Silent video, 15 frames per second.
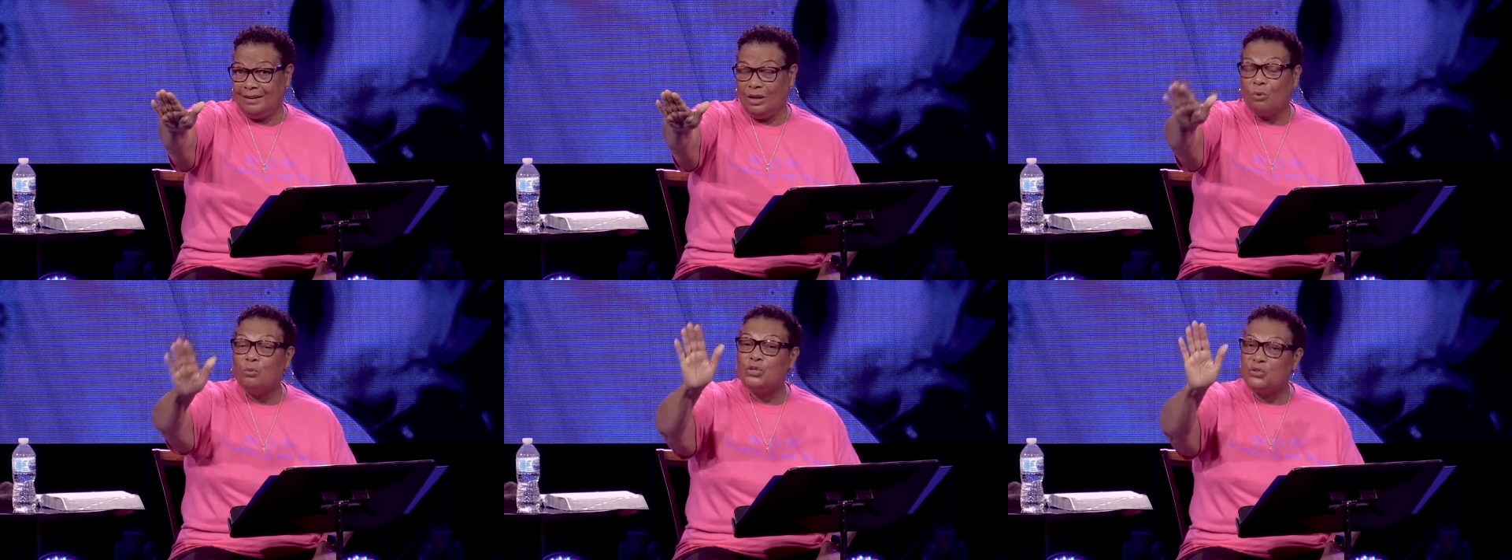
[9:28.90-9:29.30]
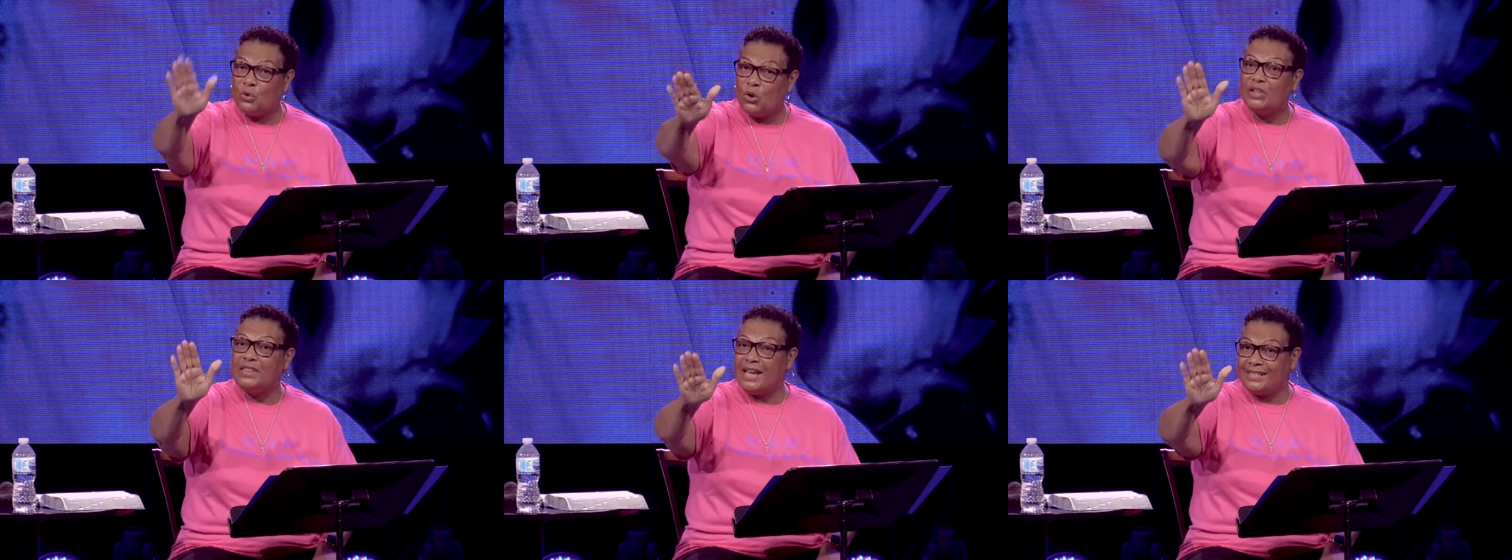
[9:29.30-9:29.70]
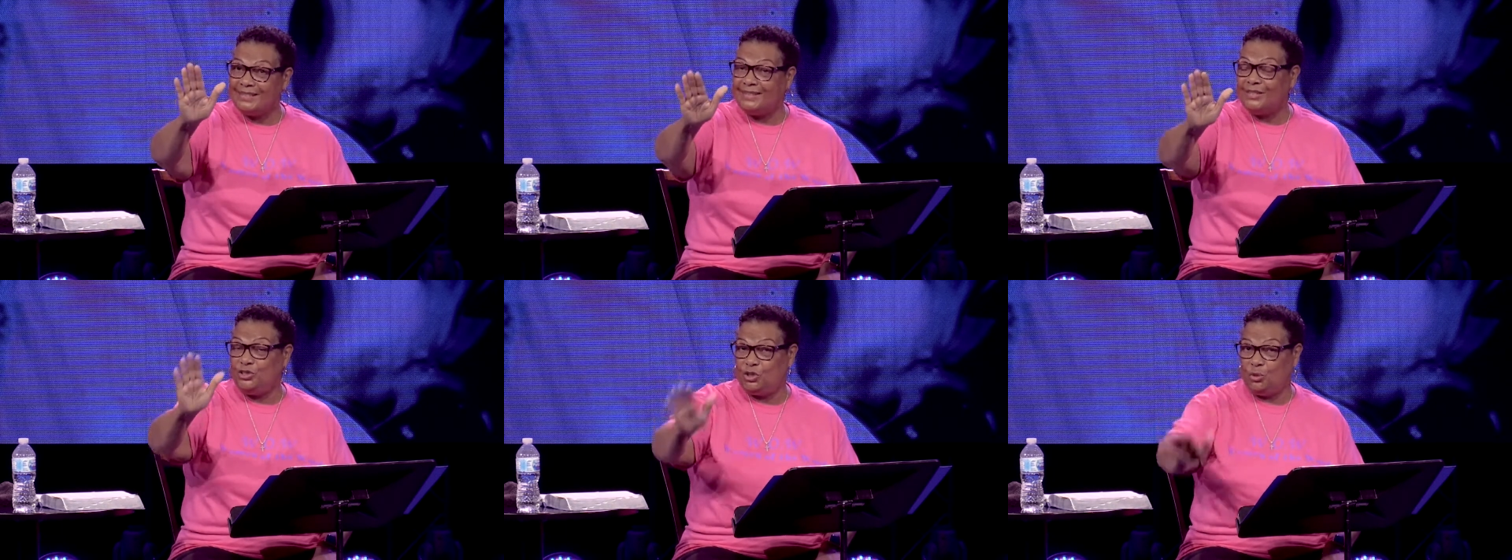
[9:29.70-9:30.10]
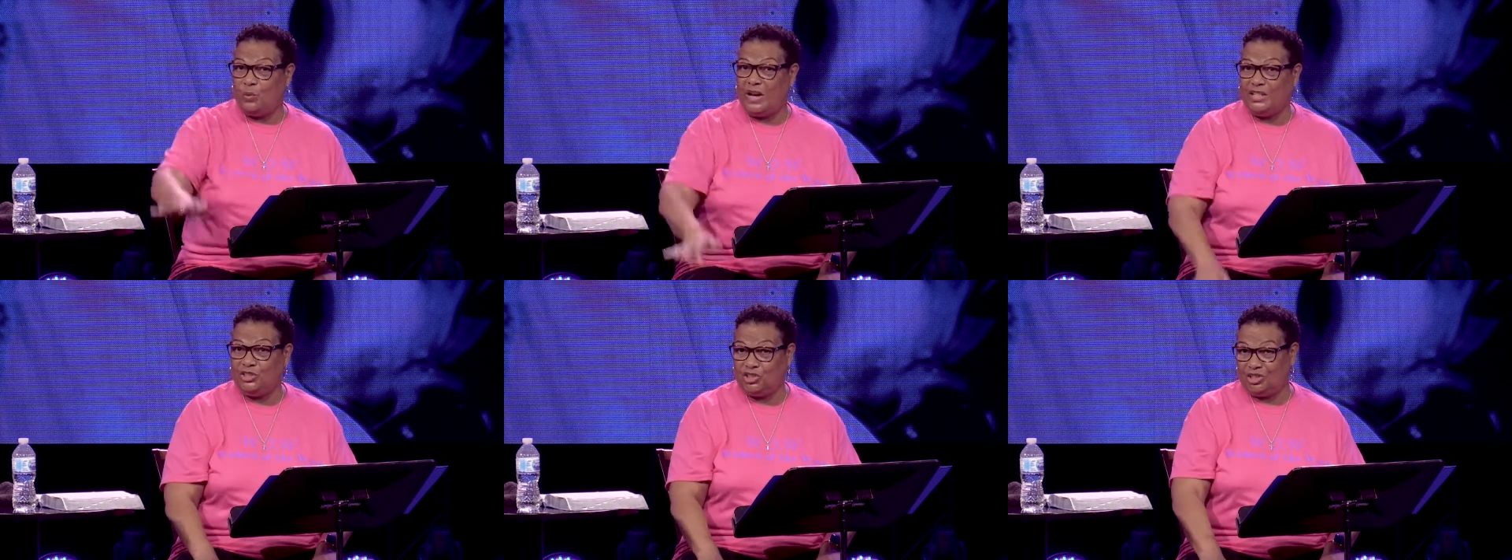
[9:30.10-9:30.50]
was on that
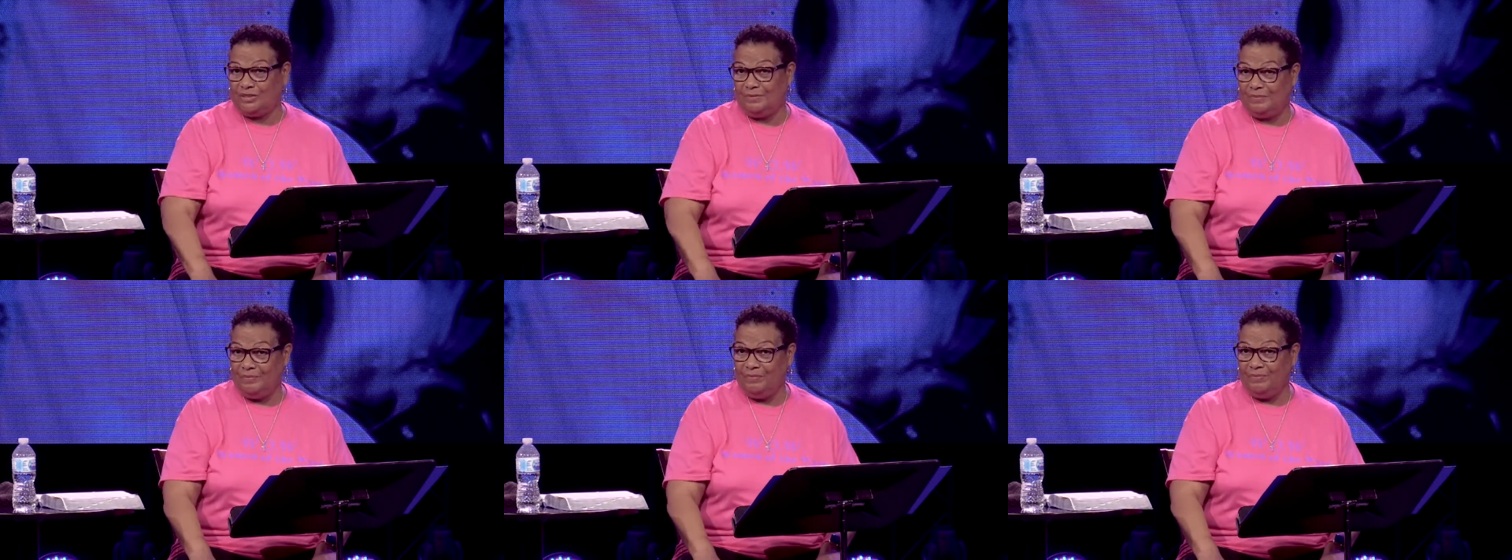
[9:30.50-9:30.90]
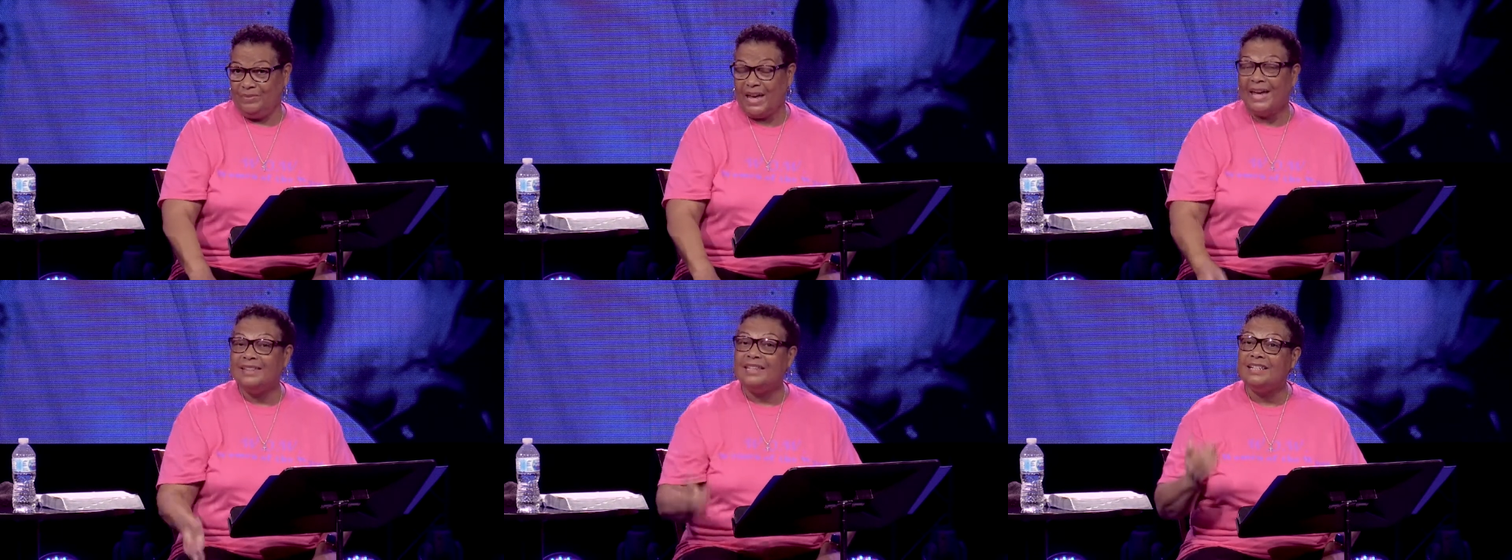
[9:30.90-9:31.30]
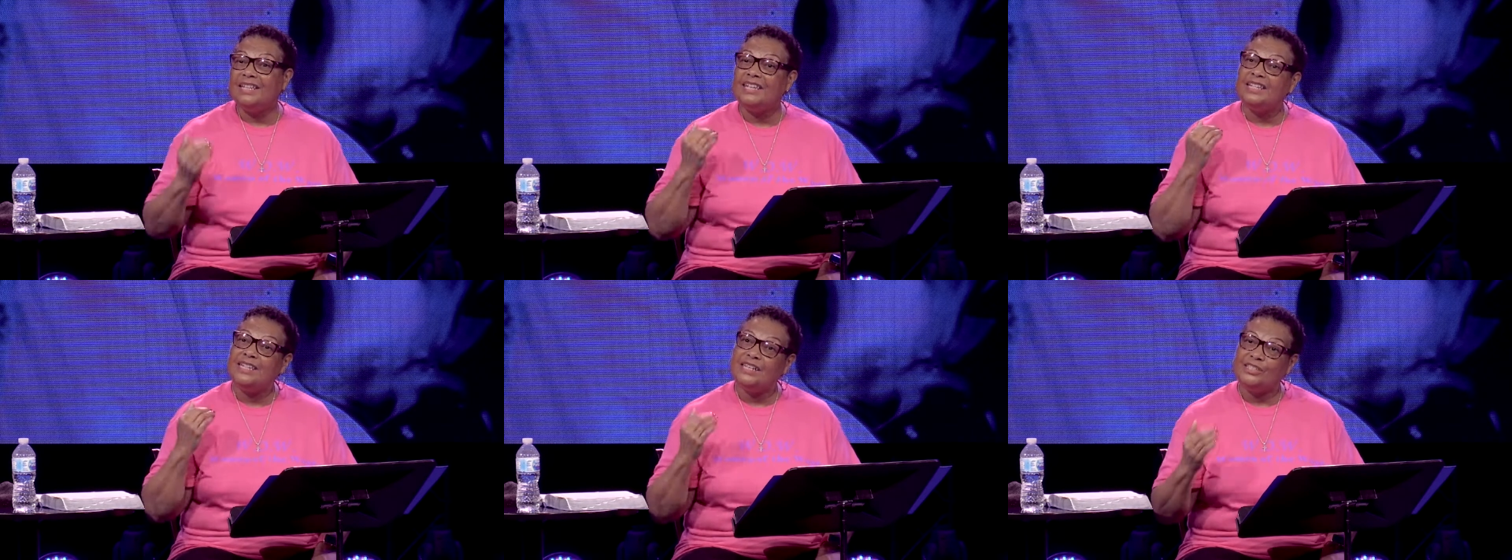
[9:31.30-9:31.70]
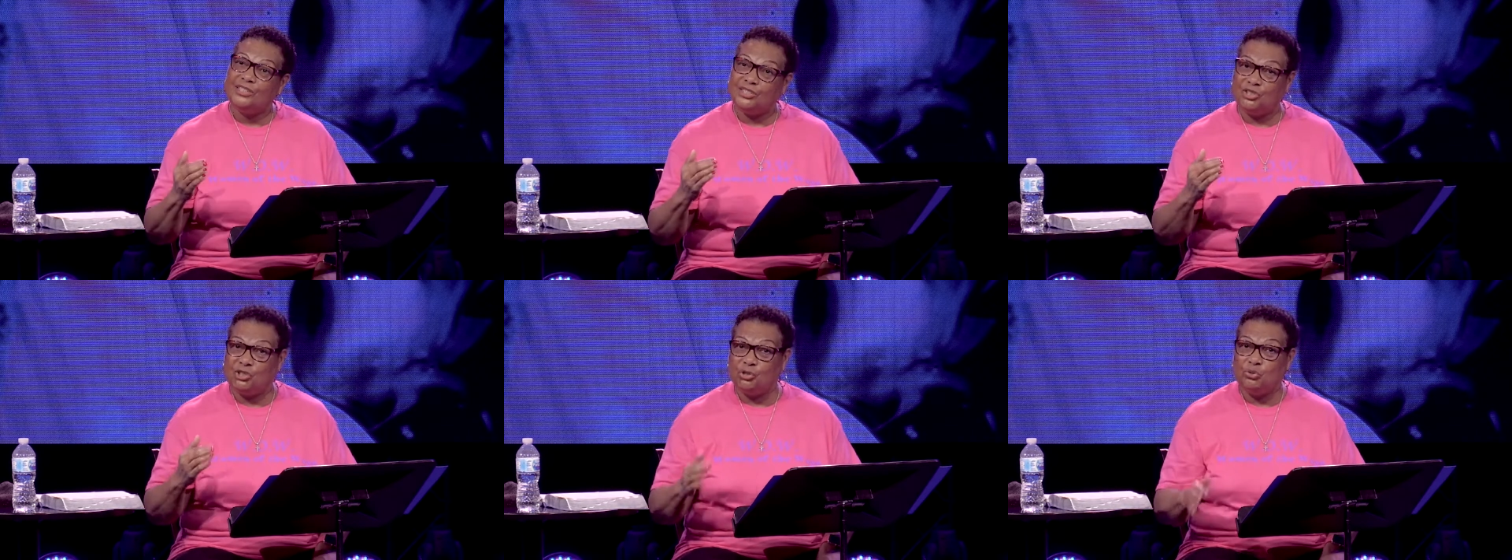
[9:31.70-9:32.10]
situation and that he needed
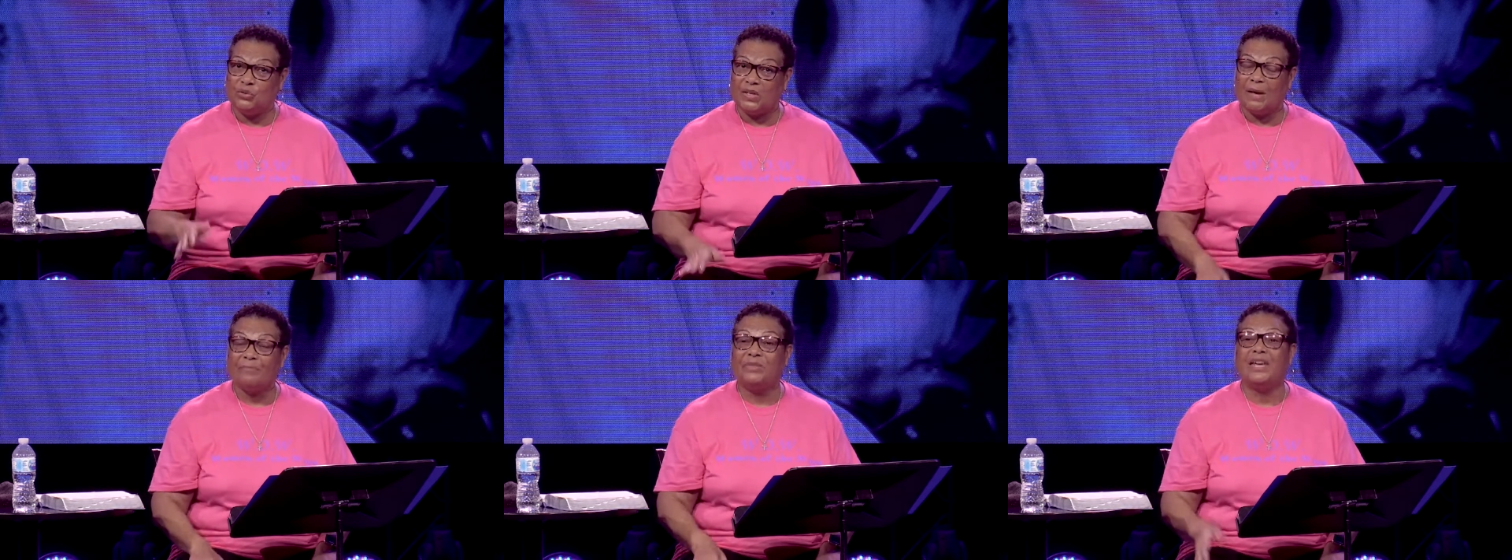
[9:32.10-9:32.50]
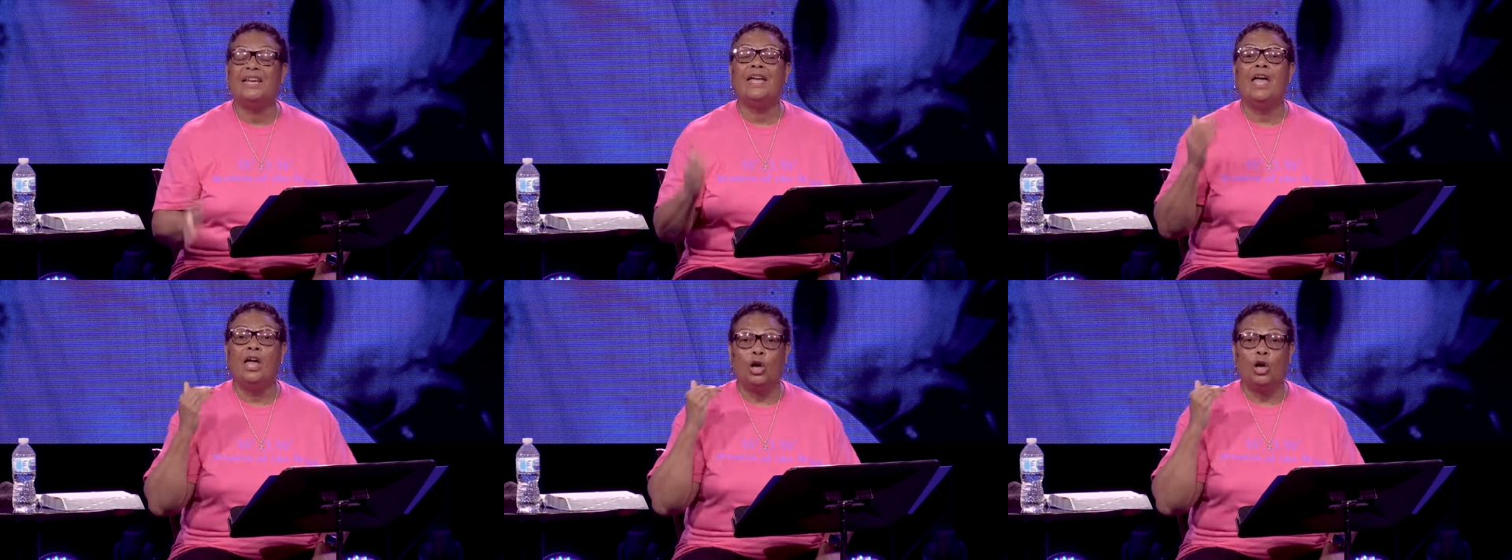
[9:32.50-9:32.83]
to do something